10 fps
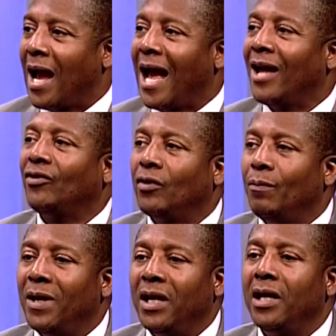Has to
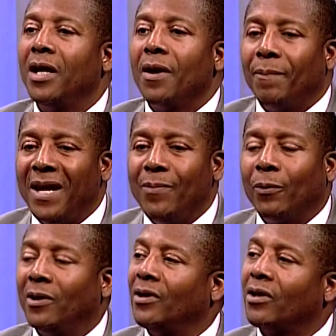be
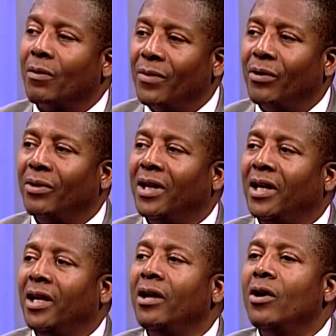people in the
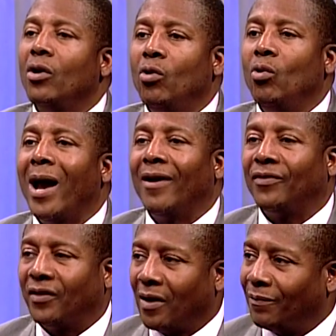community who have
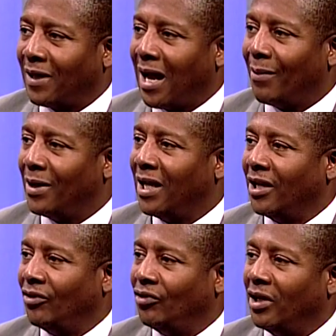some time and
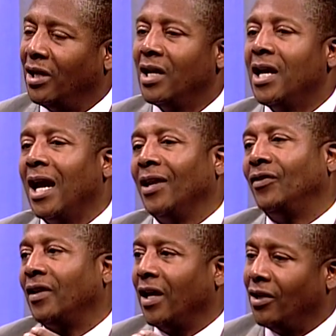energy and
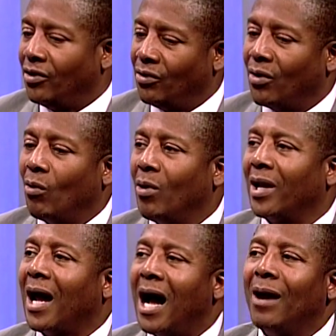say, you know
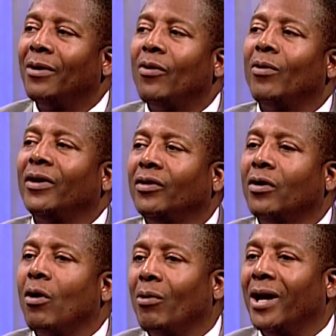what, I'm going to
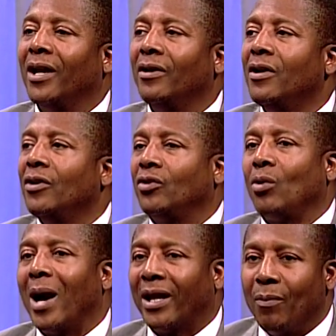go in
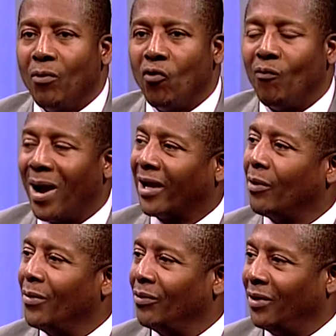so I can move my
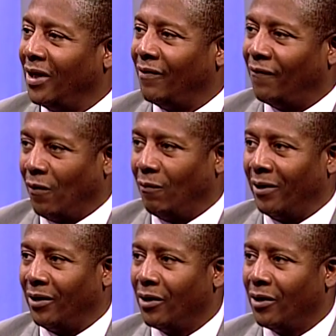community forward.